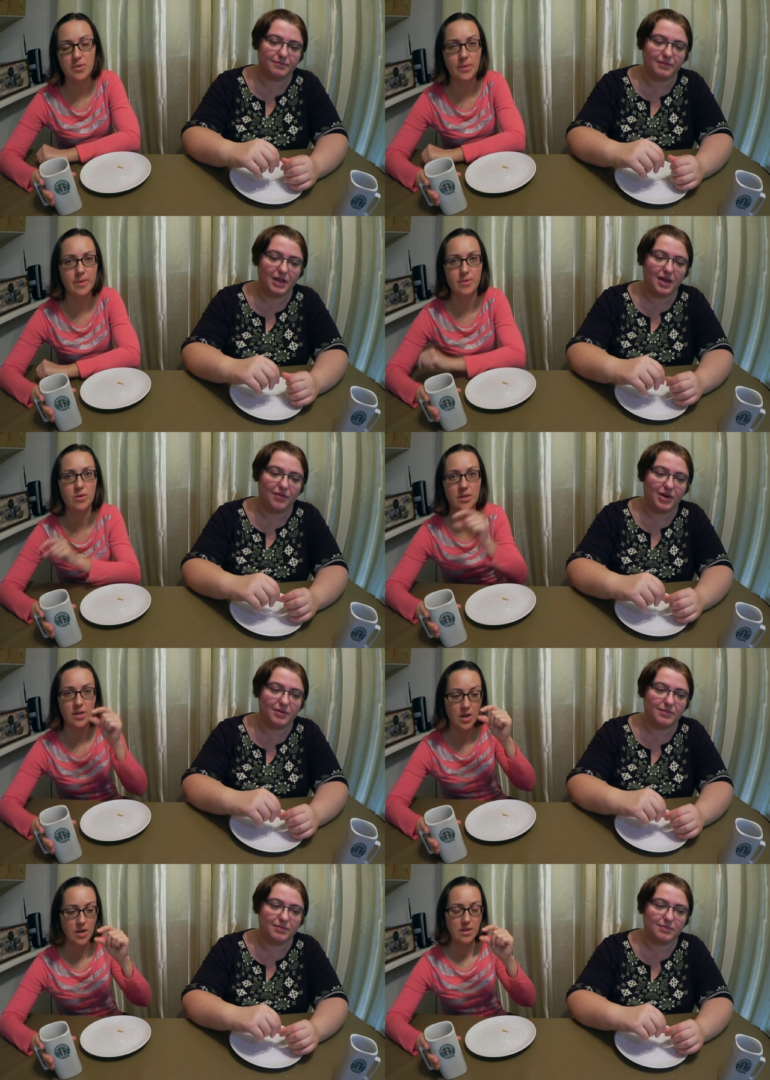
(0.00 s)
Speaker 1: know, remember
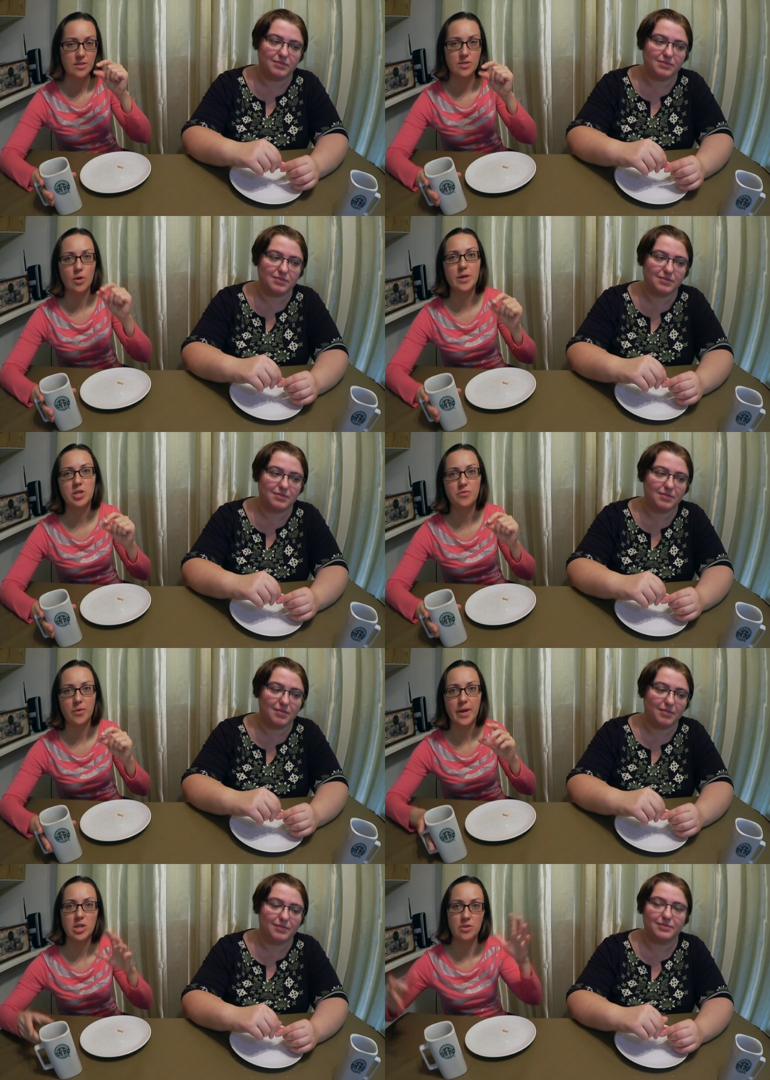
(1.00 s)
only so much
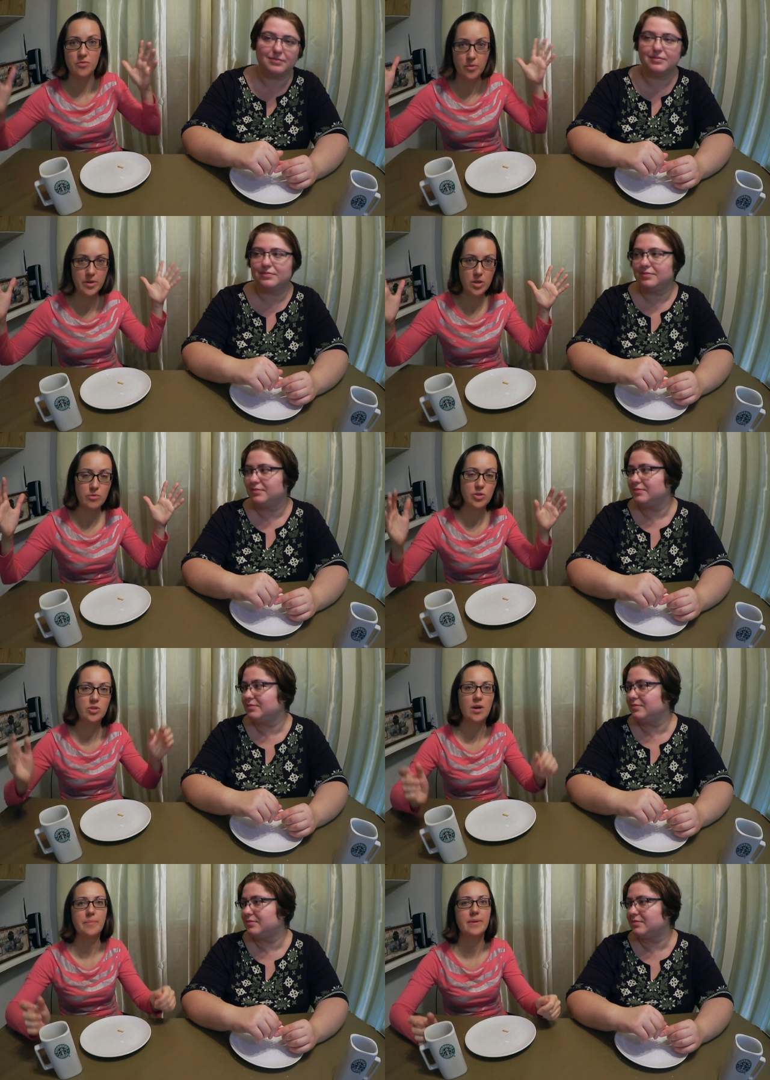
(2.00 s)
information from a huge
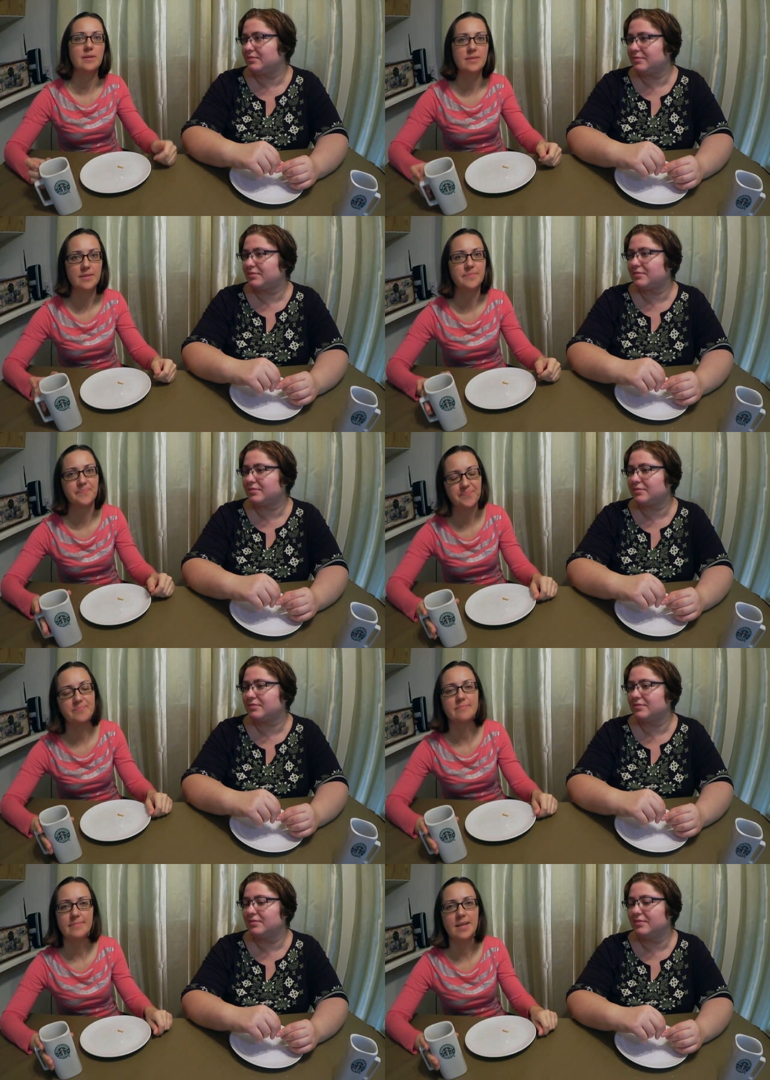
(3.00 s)
topic. So,
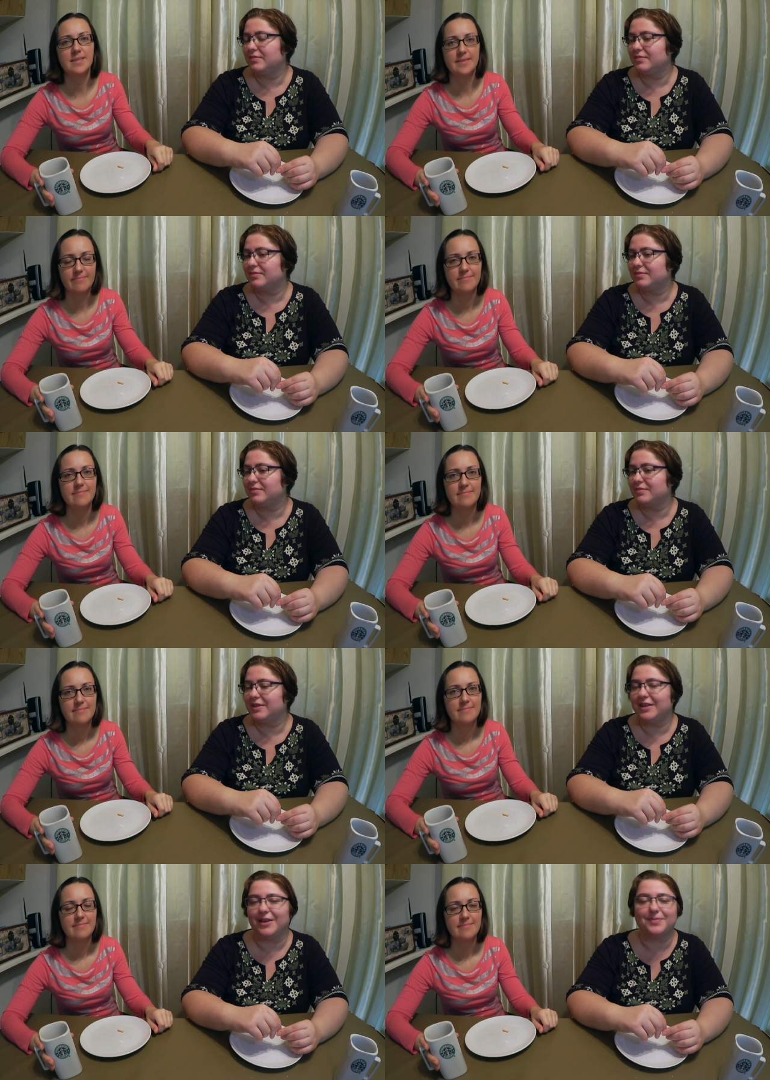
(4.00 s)
Speaker 2: that's it.
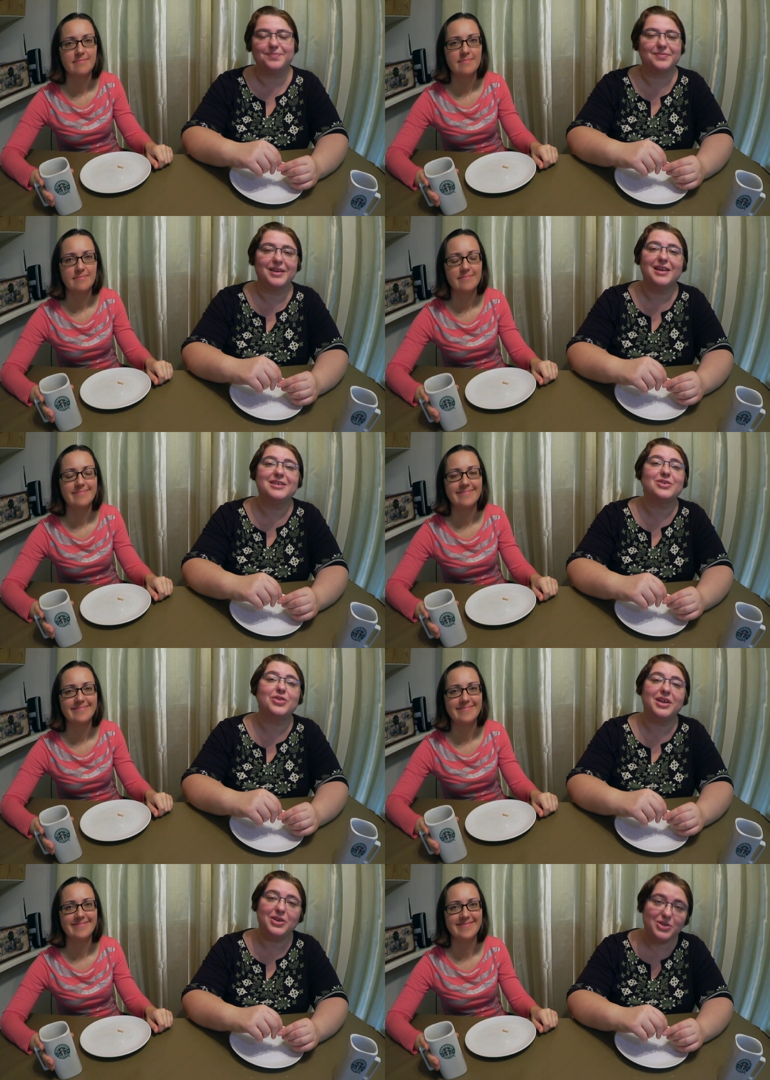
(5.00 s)
Yeah. So
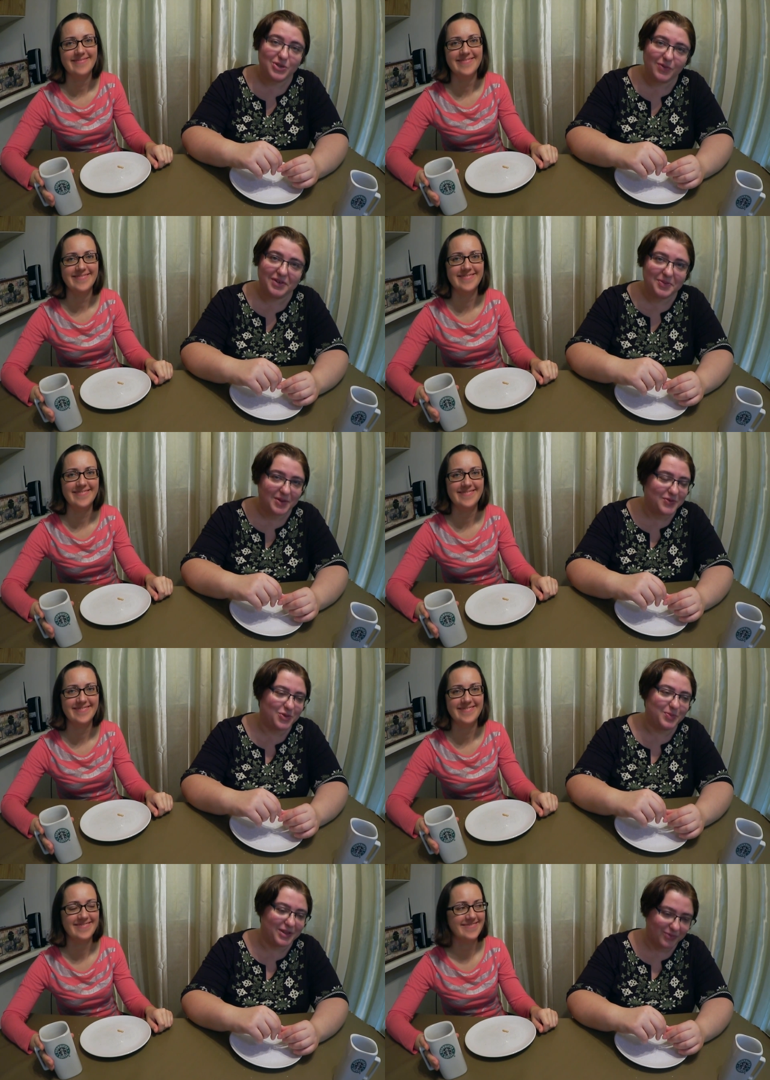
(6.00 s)
thank you so very much
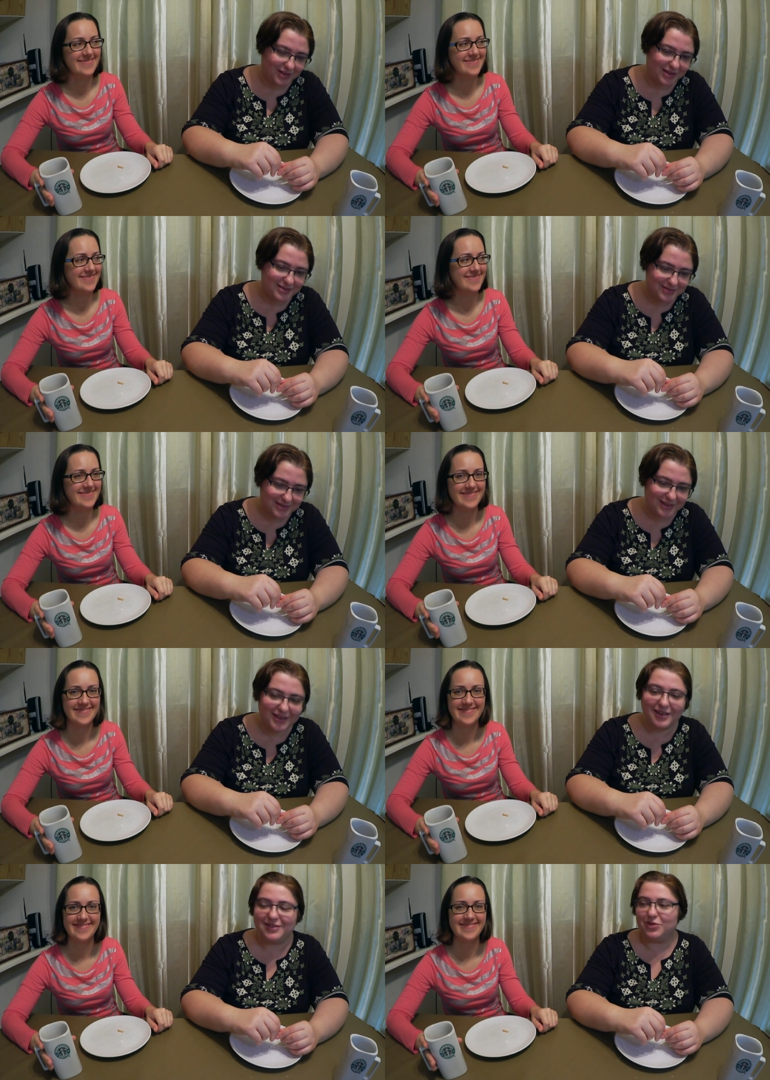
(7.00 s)
for being with us.
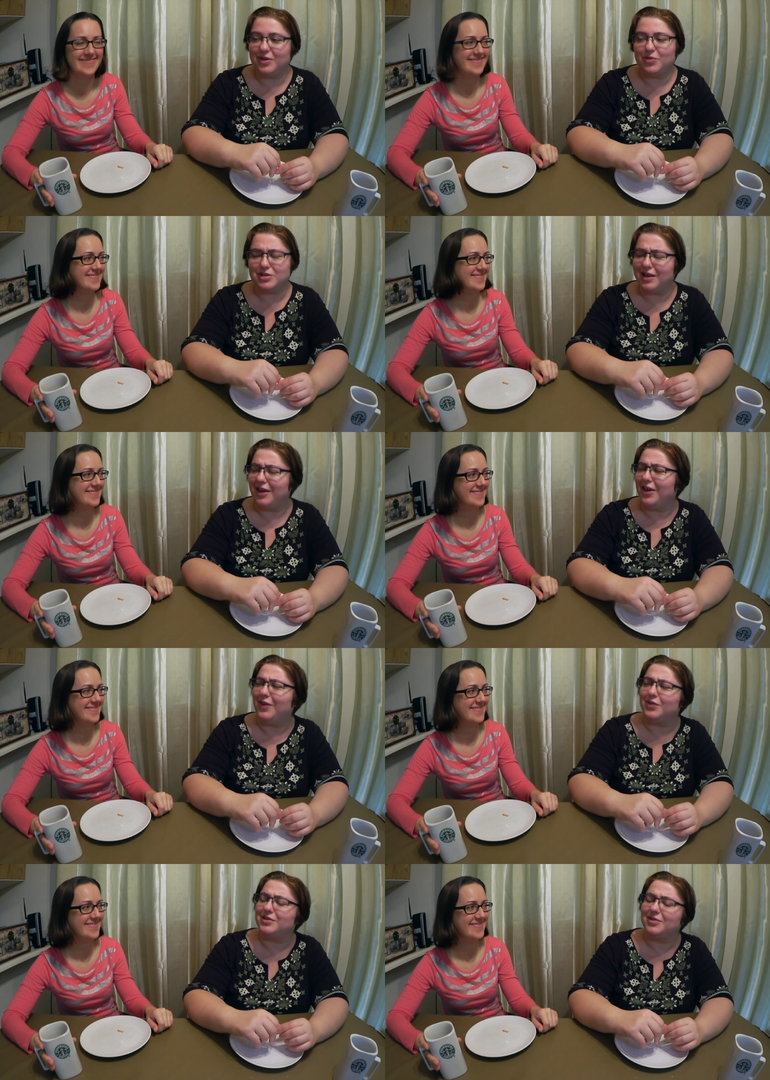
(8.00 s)
Today was a
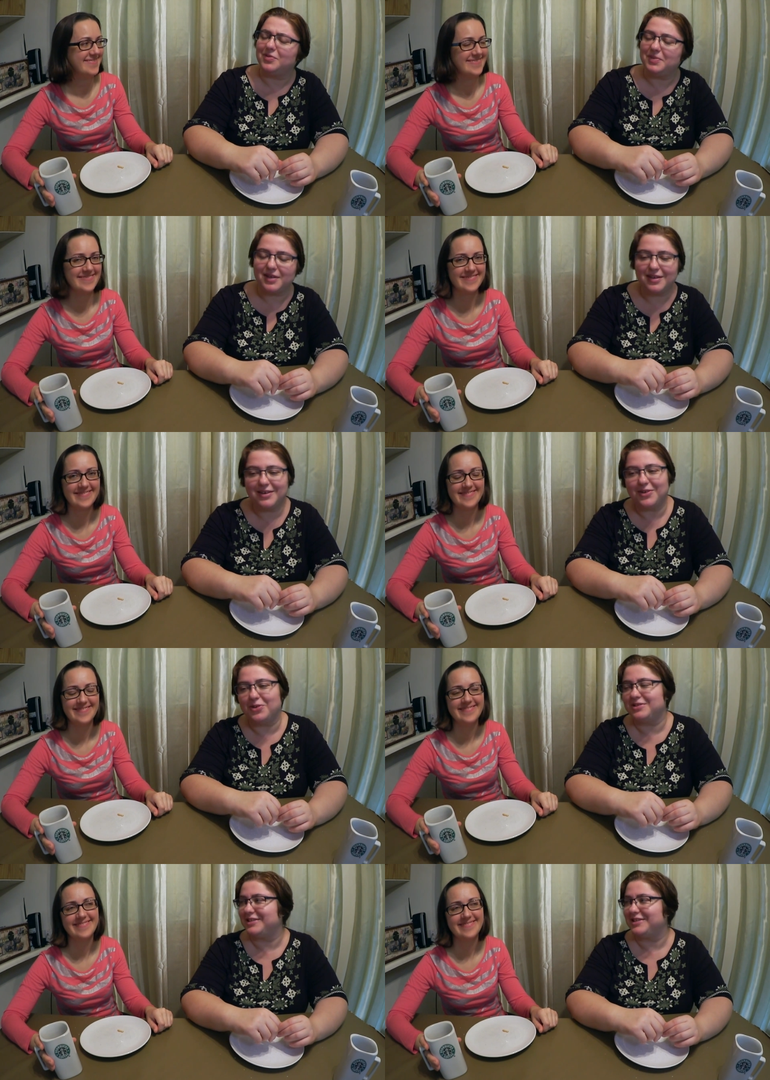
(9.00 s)
heavy topic
Speaker 1: or